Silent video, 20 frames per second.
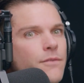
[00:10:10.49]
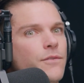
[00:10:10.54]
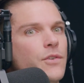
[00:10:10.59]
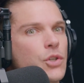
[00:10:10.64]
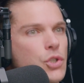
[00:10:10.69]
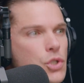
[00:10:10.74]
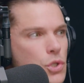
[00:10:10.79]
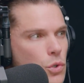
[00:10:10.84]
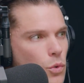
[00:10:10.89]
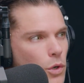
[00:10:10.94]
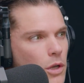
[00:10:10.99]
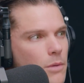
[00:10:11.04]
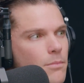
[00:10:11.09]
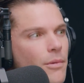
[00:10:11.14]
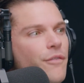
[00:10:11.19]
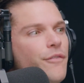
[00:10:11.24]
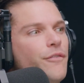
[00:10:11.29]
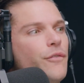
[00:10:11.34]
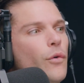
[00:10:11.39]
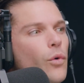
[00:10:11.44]
inventory
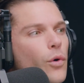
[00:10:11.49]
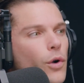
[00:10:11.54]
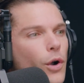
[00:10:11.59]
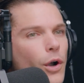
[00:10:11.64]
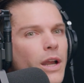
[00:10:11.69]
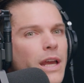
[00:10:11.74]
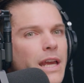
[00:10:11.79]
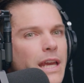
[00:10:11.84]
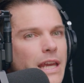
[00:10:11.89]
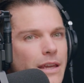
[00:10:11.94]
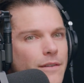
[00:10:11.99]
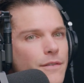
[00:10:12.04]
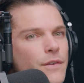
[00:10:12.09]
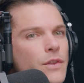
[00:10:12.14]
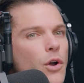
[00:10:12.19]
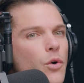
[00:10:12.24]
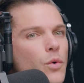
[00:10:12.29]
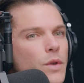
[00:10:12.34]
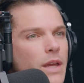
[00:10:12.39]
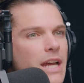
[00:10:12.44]
before, even
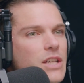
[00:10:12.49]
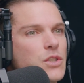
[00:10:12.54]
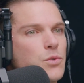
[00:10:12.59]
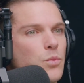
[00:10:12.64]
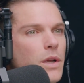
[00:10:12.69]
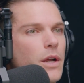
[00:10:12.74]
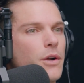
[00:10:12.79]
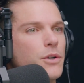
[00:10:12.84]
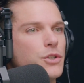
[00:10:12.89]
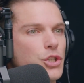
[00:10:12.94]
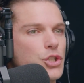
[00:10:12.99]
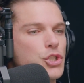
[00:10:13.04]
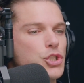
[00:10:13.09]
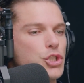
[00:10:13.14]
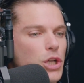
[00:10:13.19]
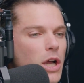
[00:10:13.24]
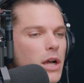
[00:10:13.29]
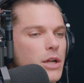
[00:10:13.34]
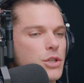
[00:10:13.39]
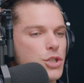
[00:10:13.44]
though, yes, we are to
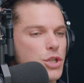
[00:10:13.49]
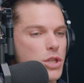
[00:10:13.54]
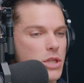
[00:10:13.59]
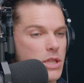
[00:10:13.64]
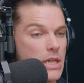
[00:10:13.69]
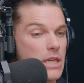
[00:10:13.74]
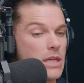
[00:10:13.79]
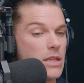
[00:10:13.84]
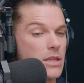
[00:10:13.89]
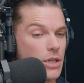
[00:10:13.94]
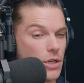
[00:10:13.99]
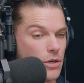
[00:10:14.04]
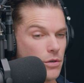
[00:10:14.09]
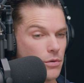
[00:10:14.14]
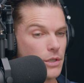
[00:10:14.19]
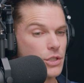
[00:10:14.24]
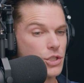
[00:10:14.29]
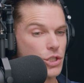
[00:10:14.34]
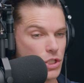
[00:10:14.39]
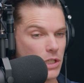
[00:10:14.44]
judge the, the
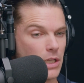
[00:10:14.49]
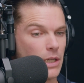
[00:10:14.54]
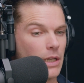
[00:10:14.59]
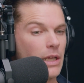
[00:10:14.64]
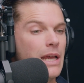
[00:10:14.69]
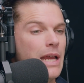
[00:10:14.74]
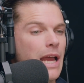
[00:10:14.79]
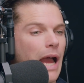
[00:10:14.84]
Christian,